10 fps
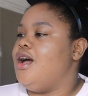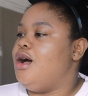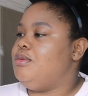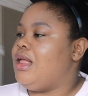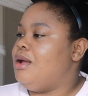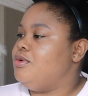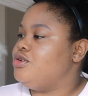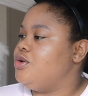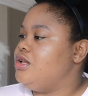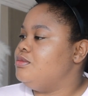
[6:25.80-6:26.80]
Apply
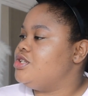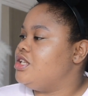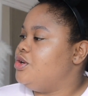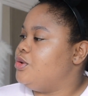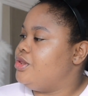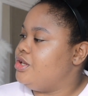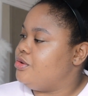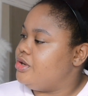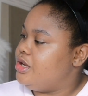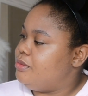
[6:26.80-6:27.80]
petroleum jelly or thick
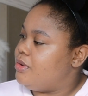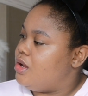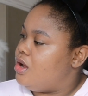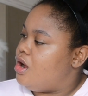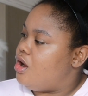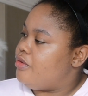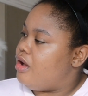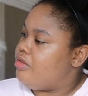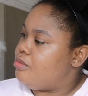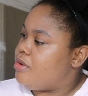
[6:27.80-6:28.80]
cream
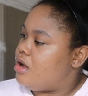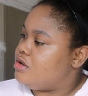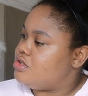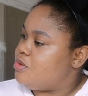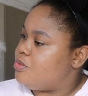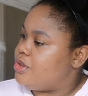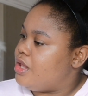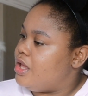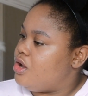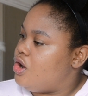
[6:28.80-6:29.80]
around the brows with
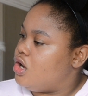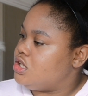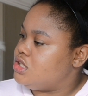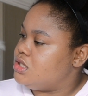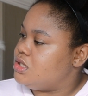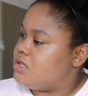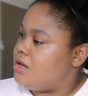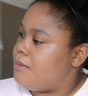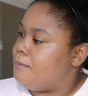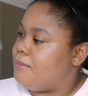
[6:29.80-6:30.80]
a cotton
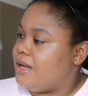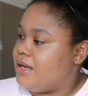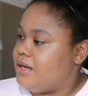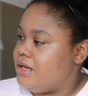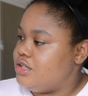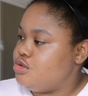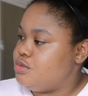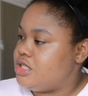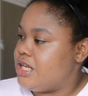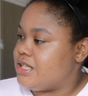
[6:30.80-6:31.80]
bud to
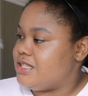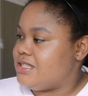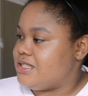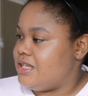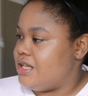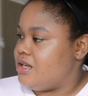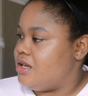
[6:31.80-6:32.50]
protect the skin.